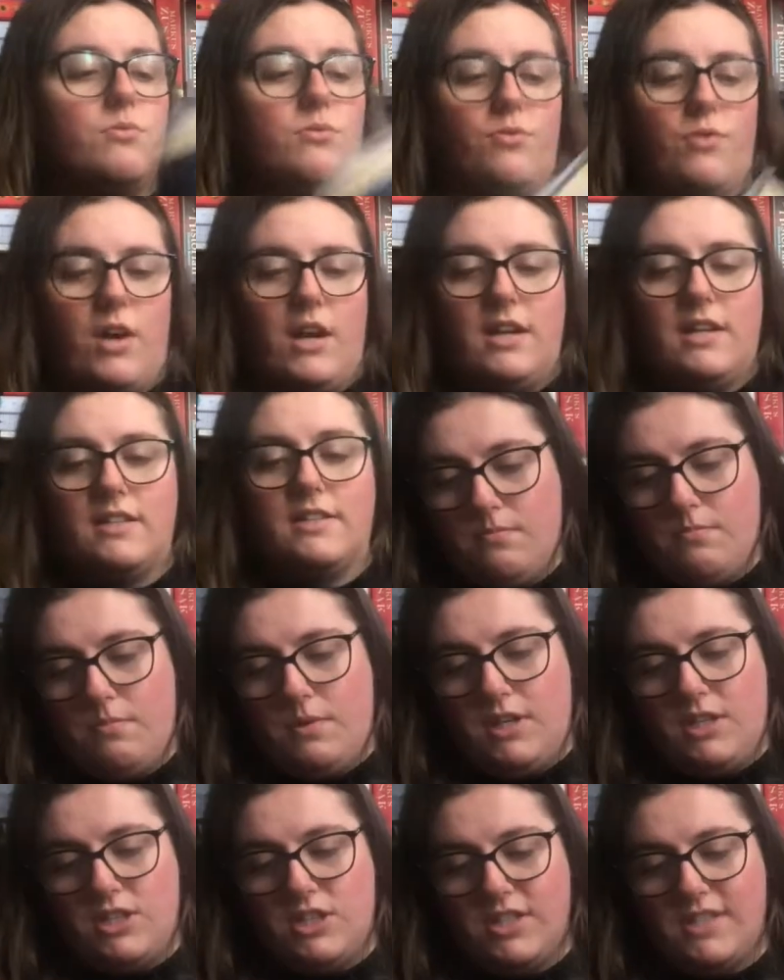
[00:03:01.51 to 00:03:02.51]
grade.
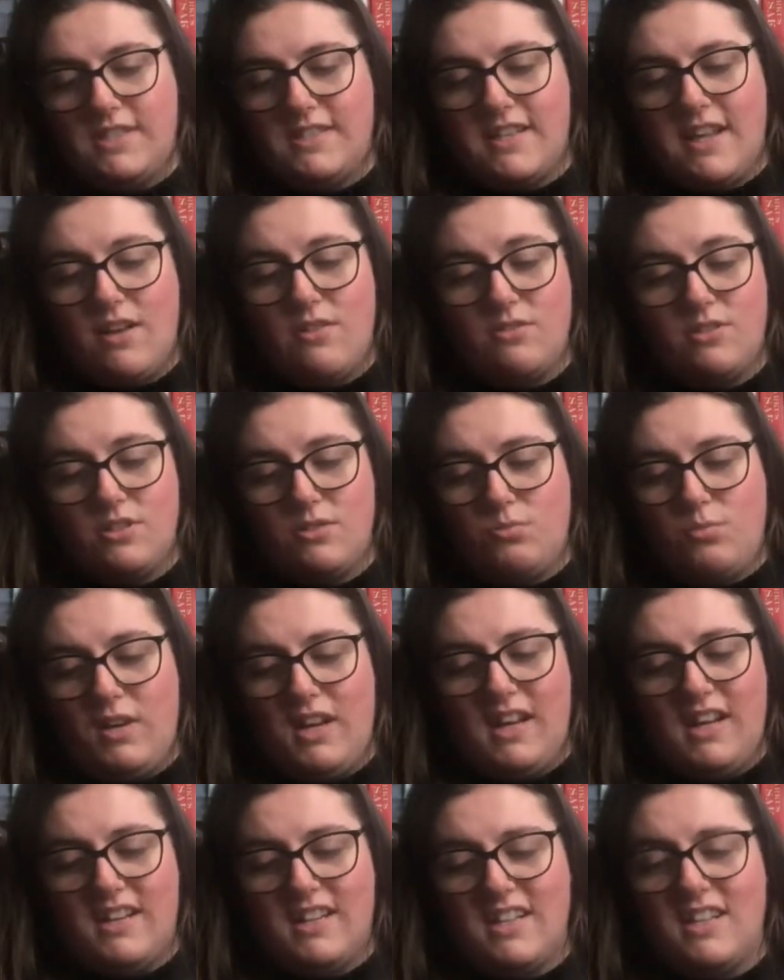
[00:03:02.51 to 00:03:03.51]
But it just sounded
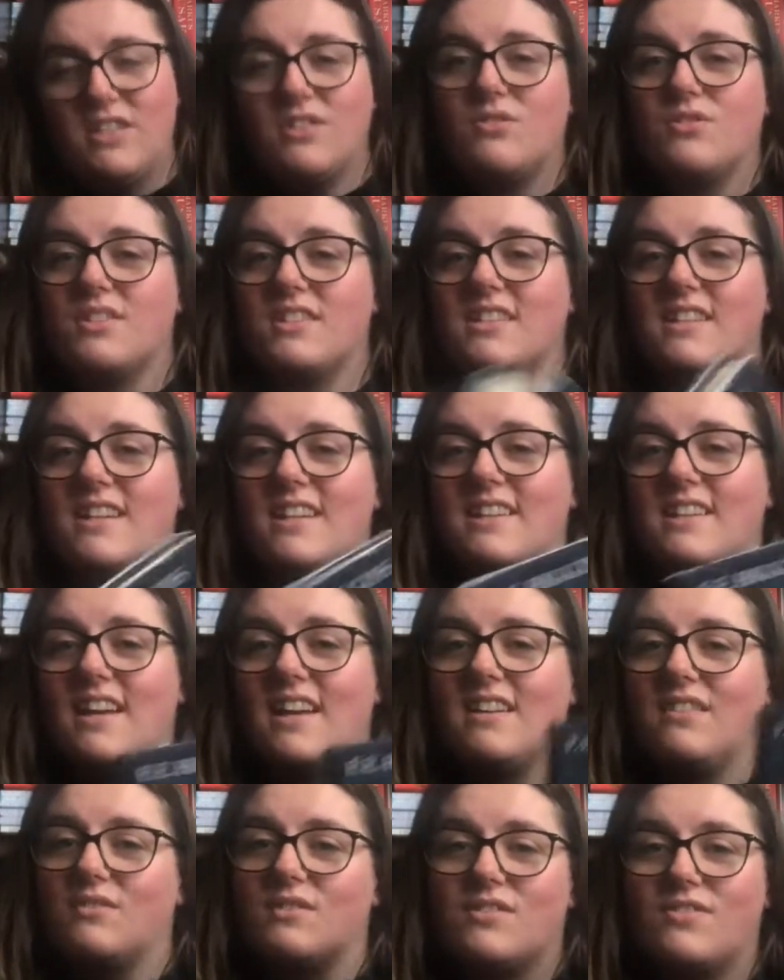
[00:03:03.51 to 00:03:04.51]
weird and interesting,
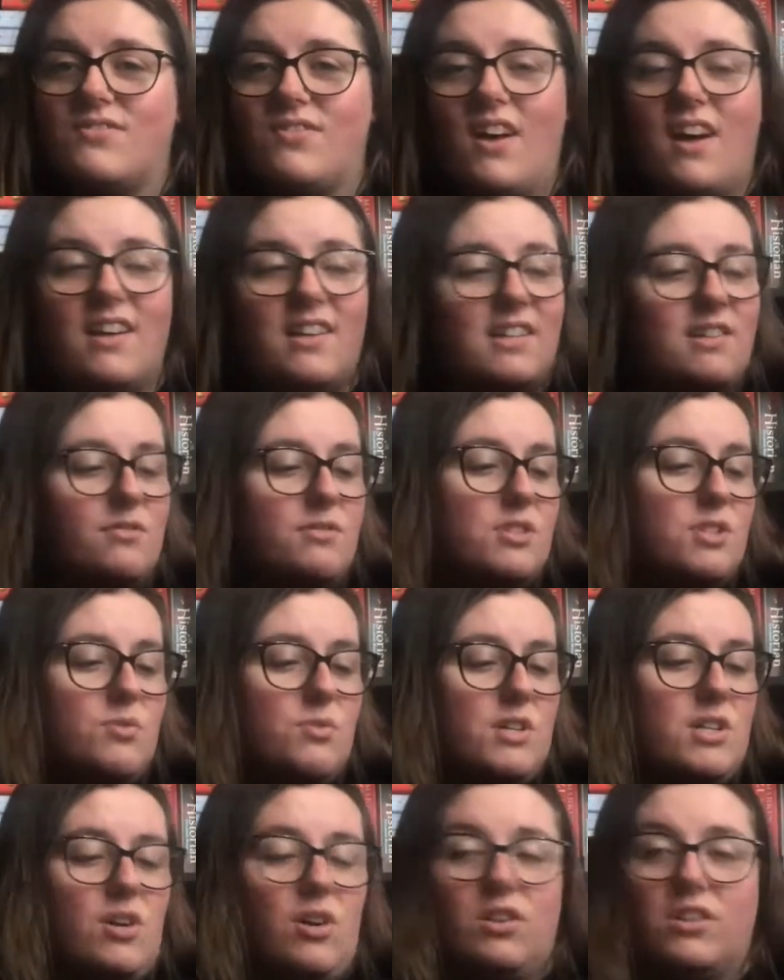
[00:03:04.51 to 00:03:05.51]
and it was fun, and it was
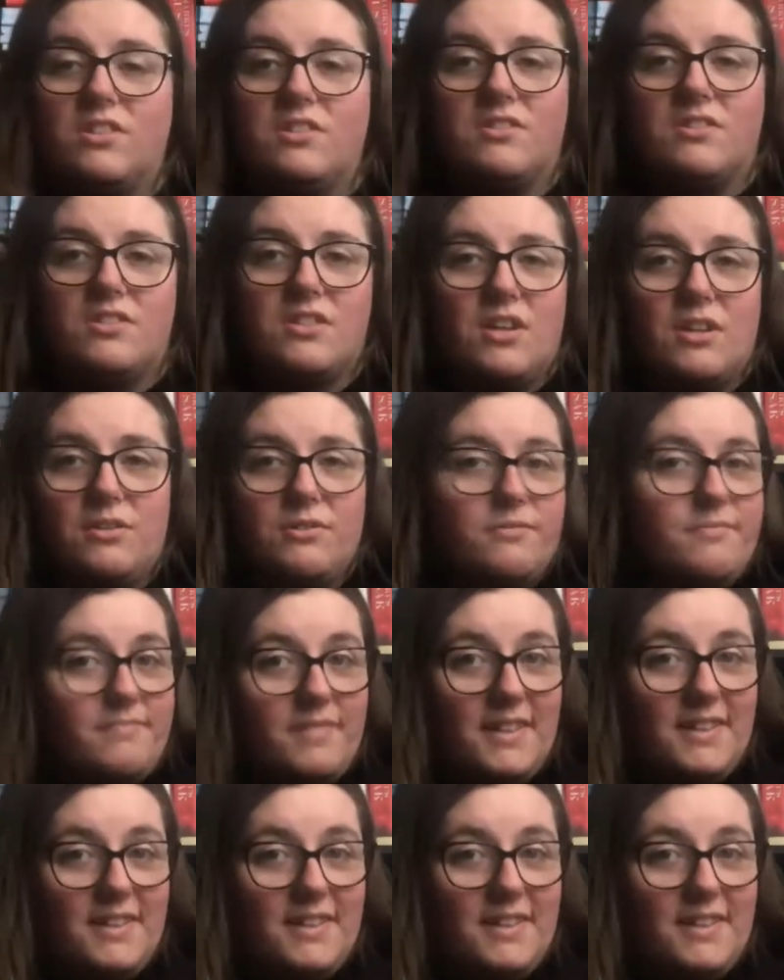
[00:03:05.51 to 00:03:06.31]
$3, so